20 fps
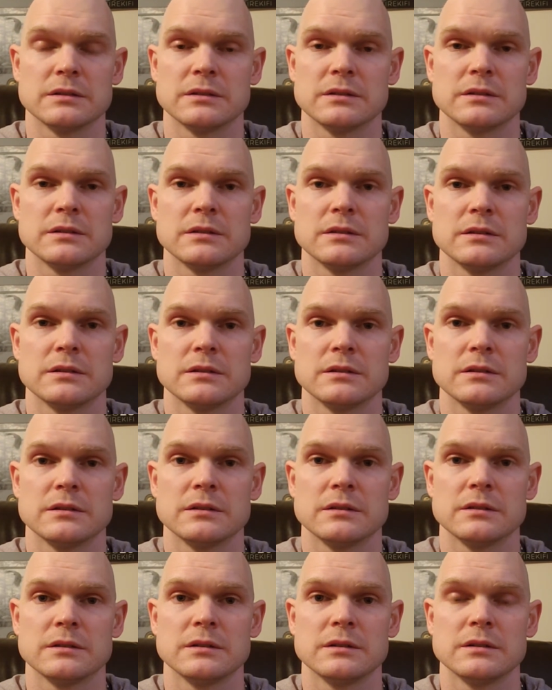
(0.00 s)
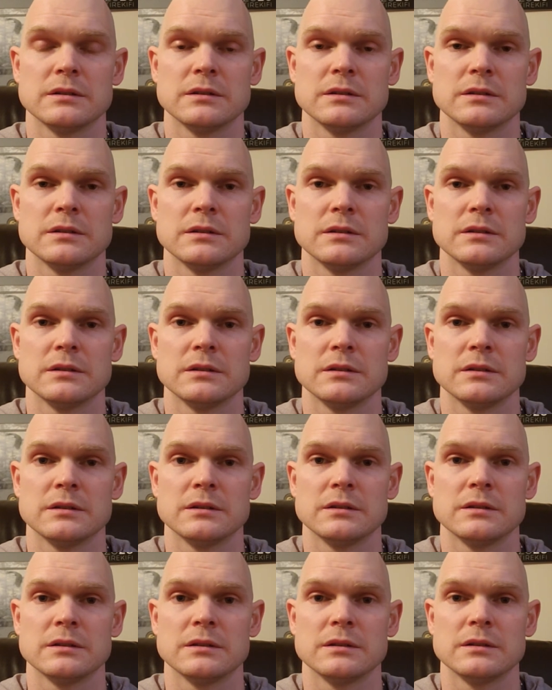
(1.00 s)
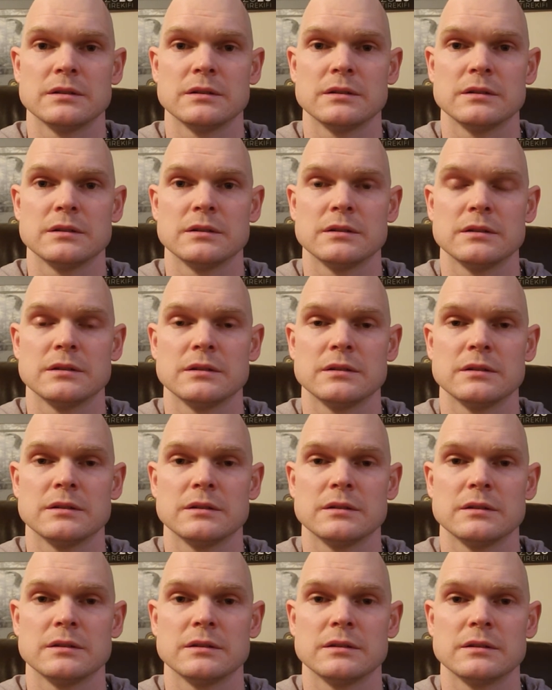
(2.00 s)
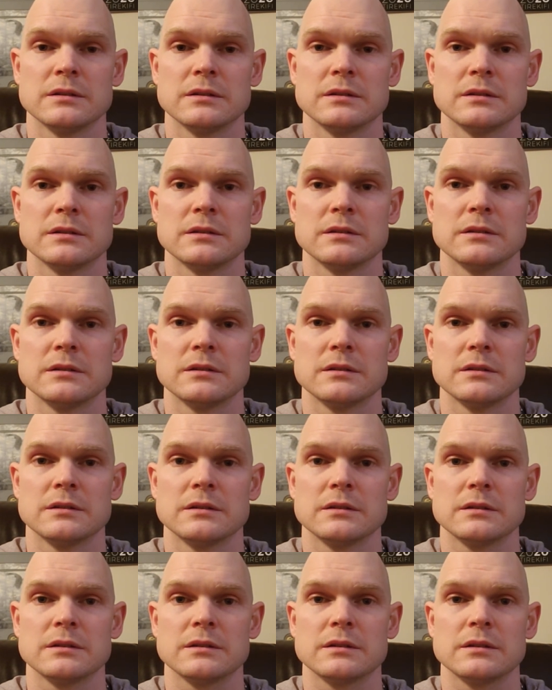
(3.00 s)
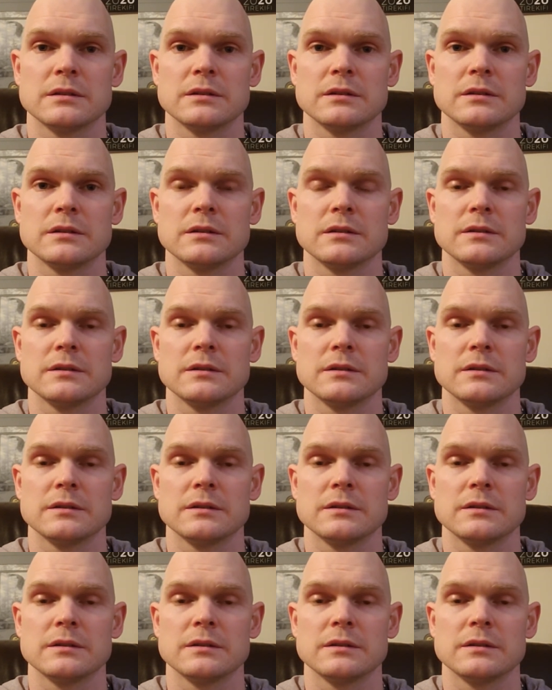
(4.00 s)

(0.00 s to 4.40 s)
(no one is talking)